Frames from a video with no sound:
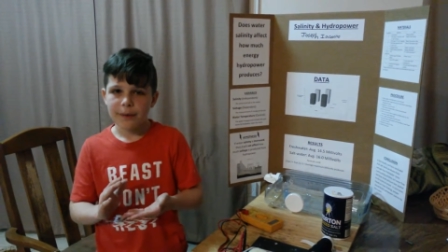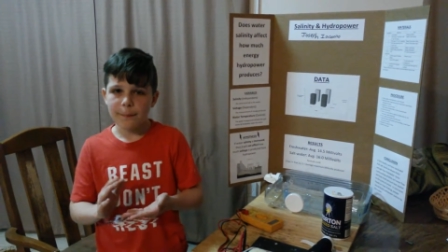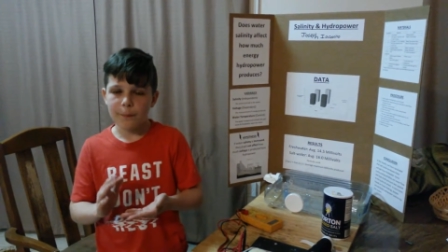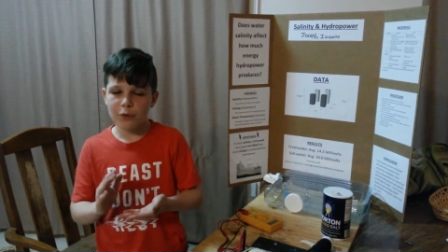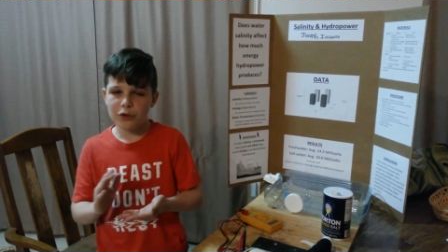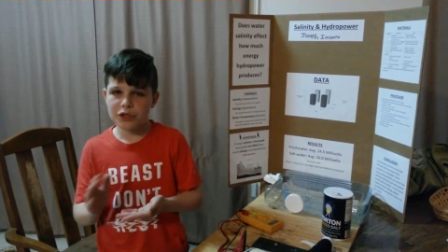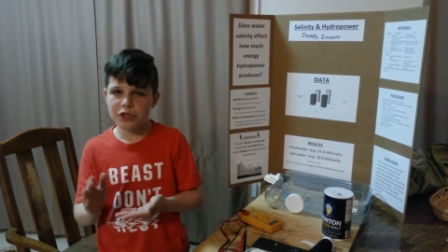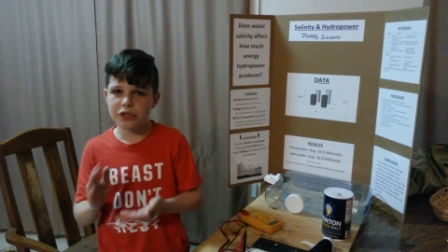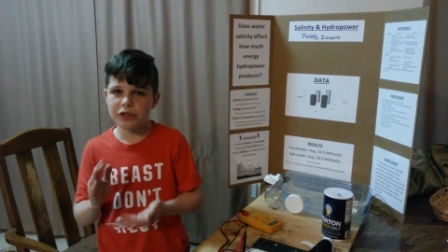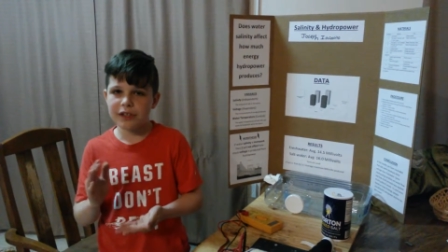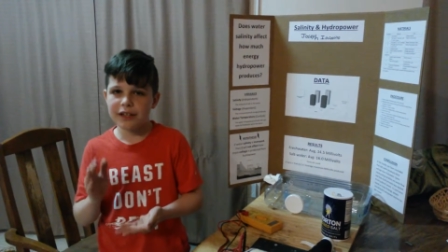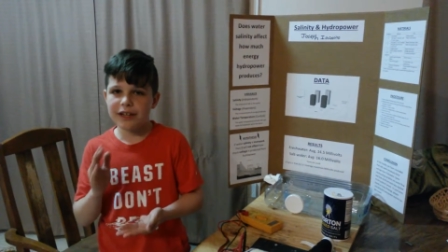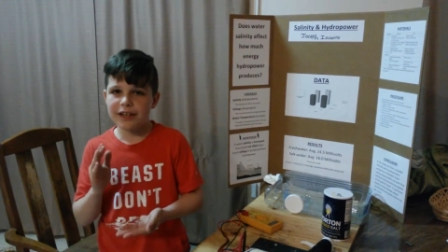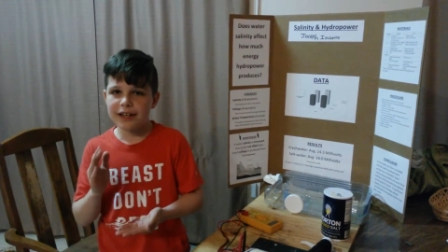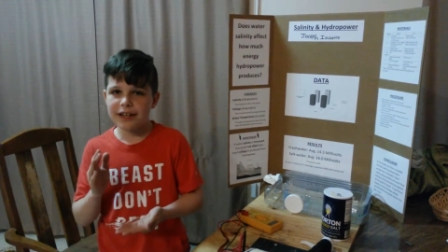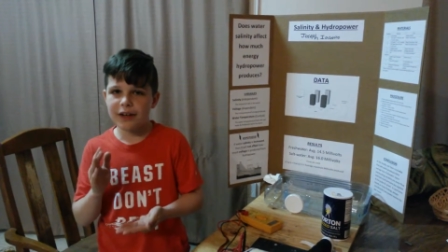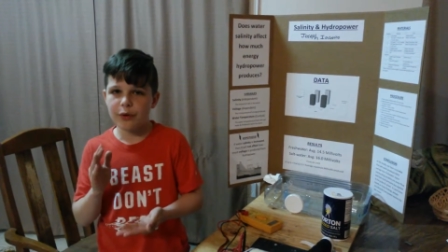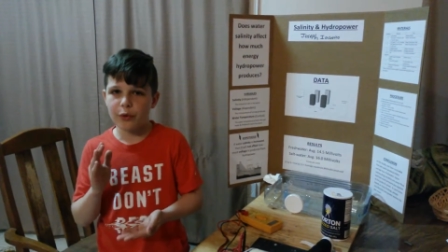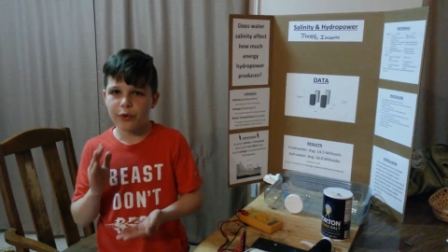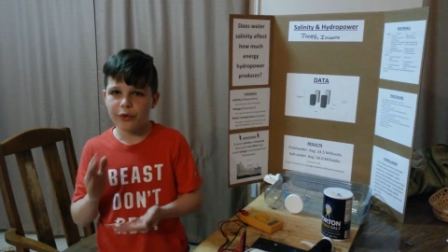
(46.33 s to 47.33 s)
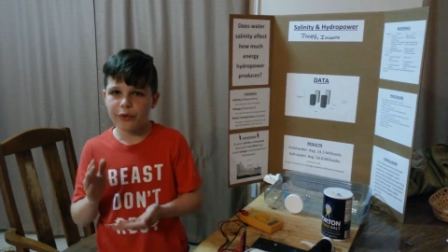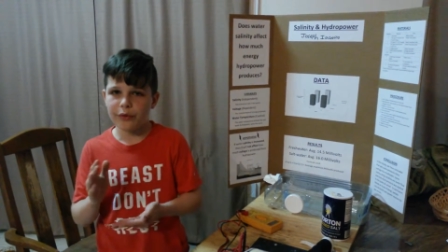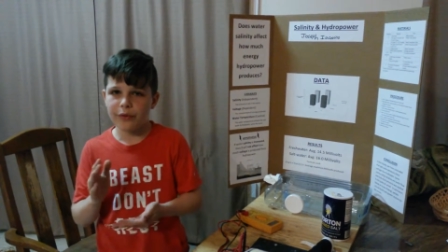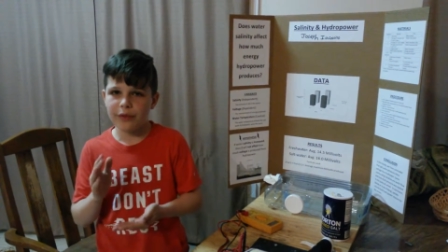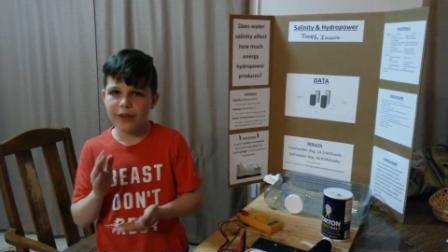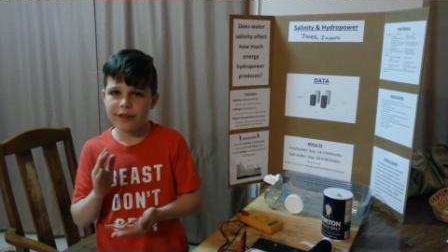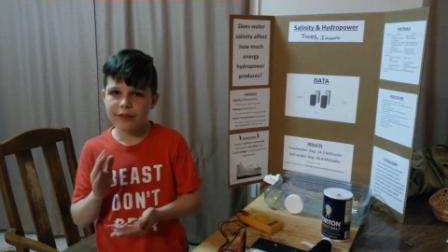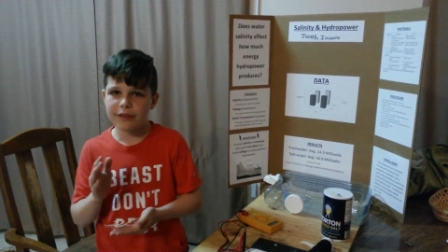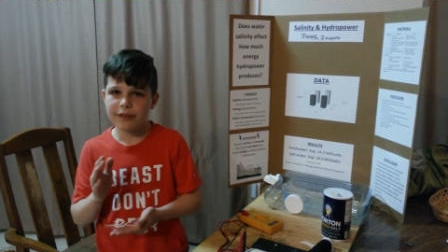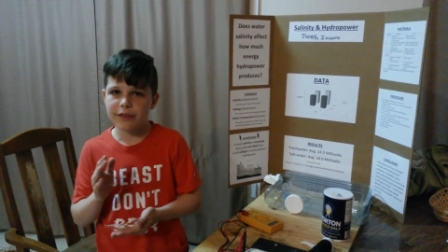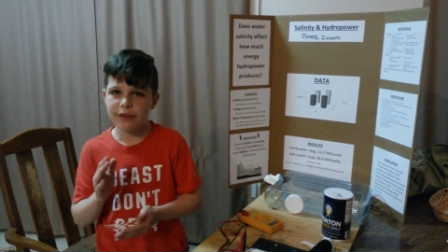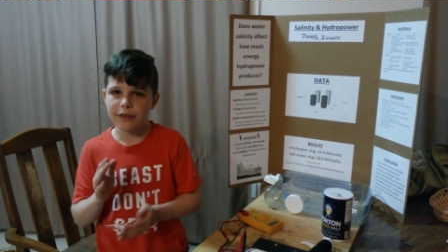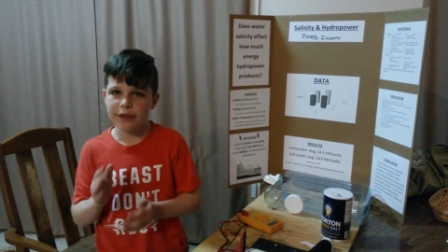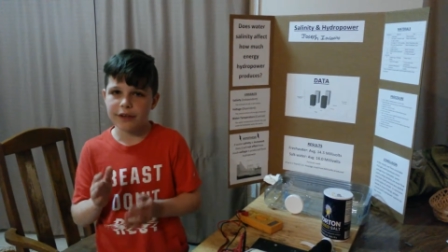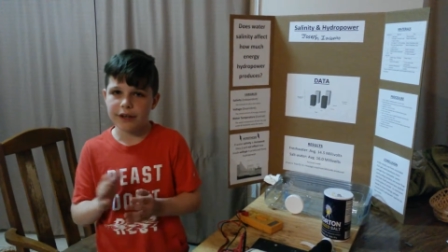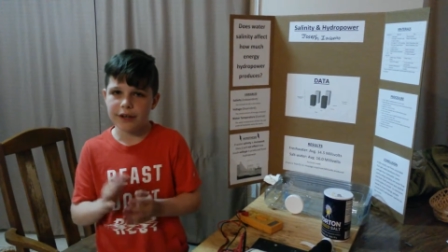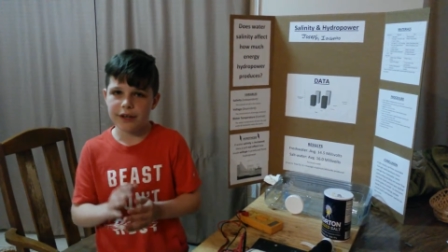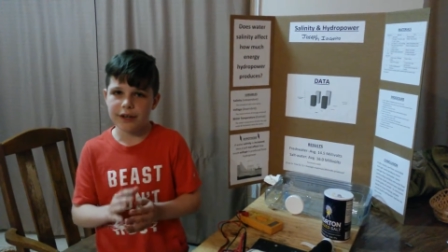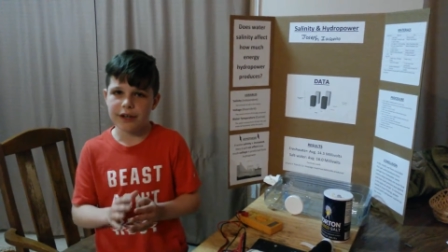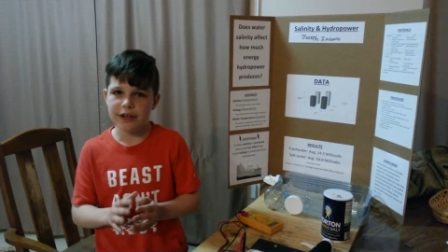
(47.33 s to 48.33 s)
more salinity or less
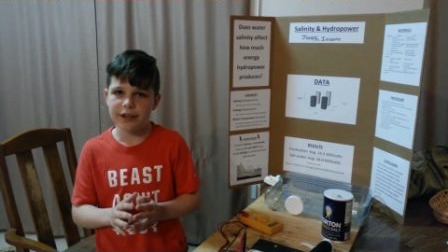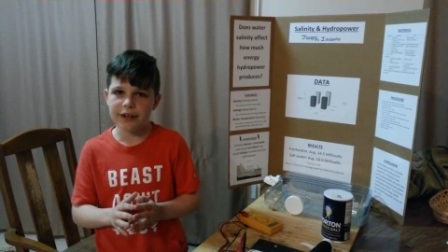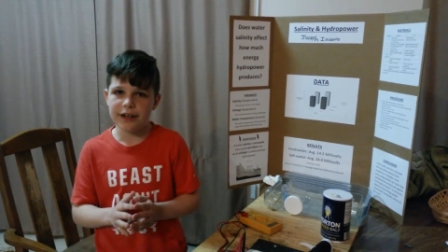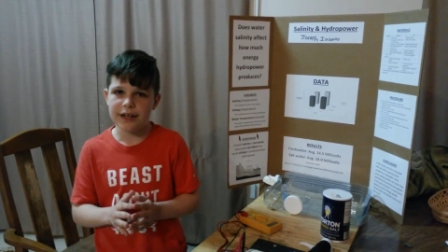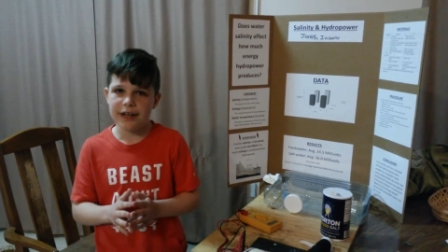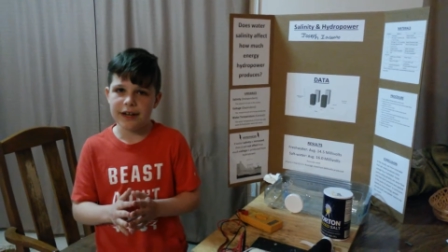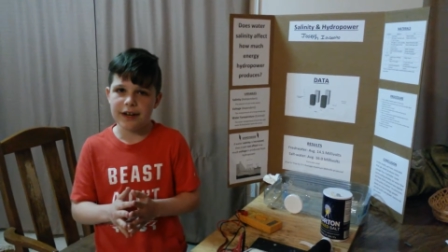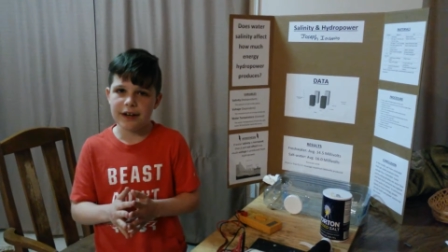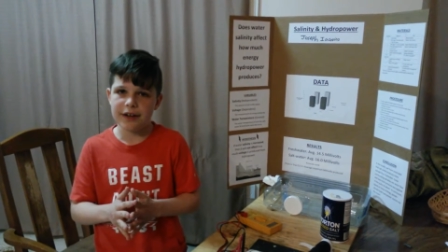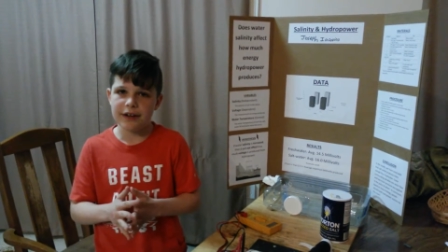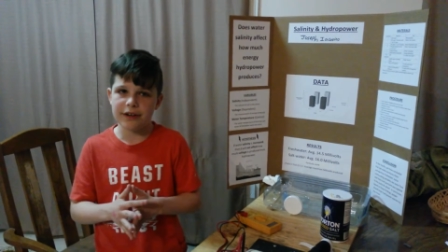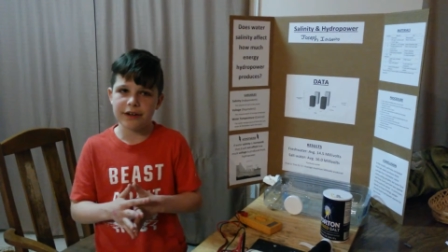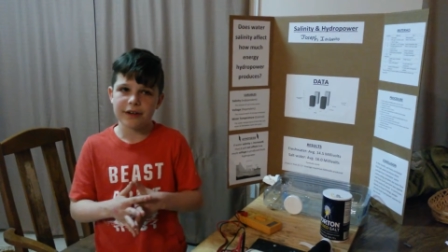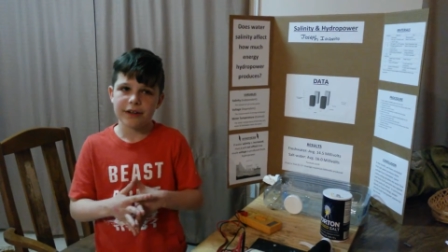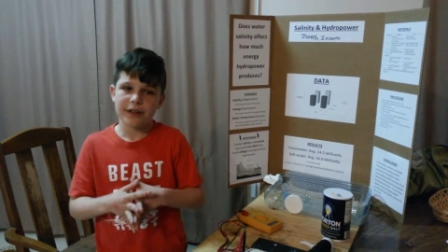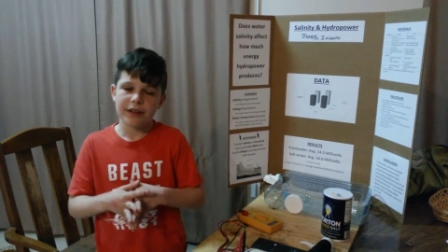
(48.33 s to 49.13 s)
salinity in